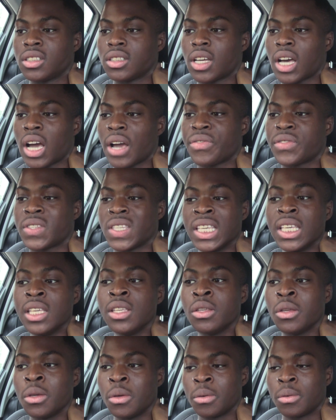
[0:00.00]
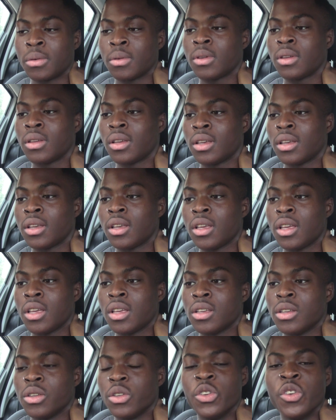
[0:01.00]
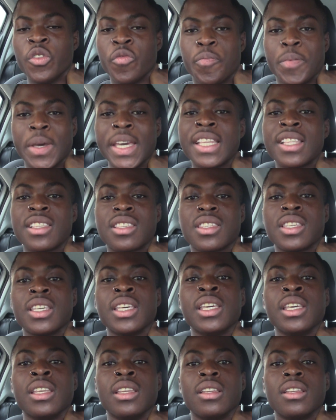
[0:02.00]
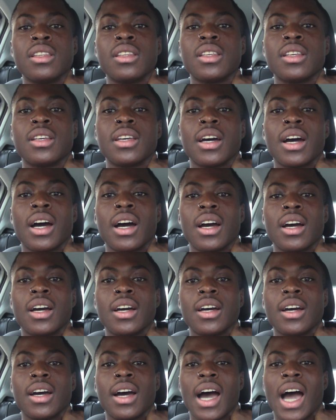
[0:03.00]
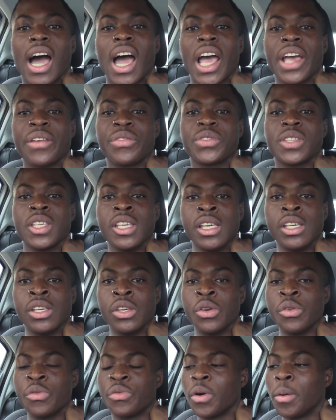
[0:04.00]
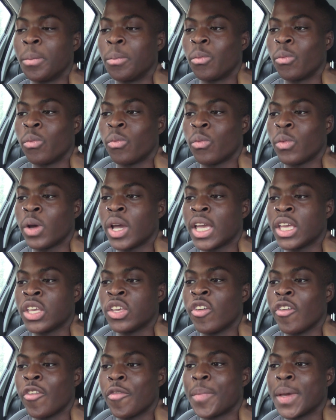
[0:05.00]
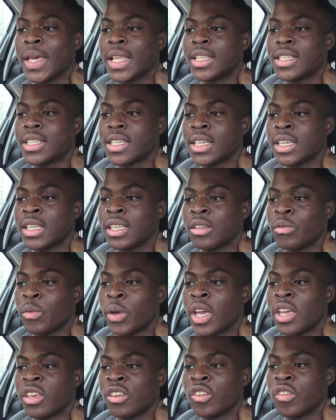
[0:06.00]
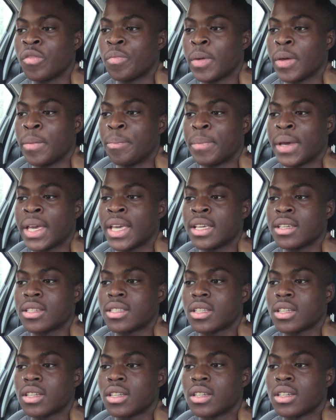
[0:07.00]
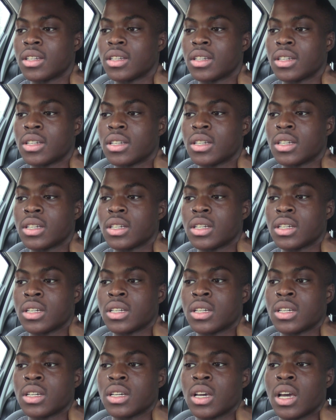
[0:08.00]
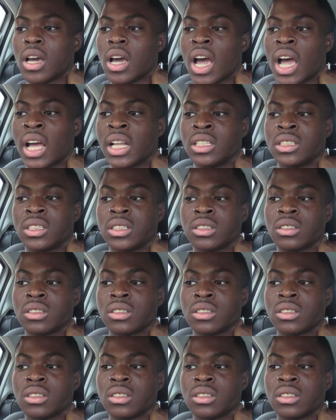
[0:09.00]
I've seen you. You've been seen. I've seen you from where you've been seen, where you've been based. And